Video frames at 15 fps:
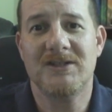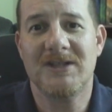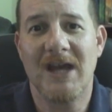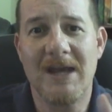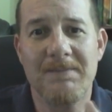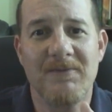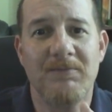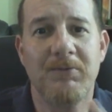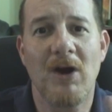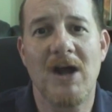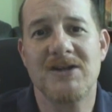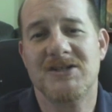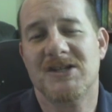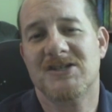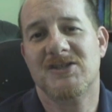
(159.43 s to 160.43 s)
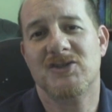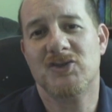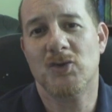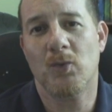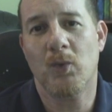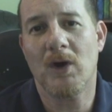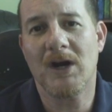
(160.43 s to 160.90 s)
type of projects
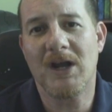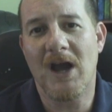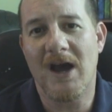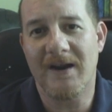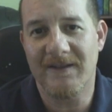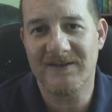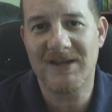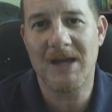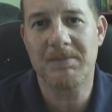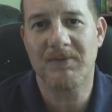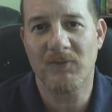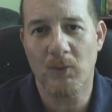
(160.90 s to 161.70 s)
that you work on and the type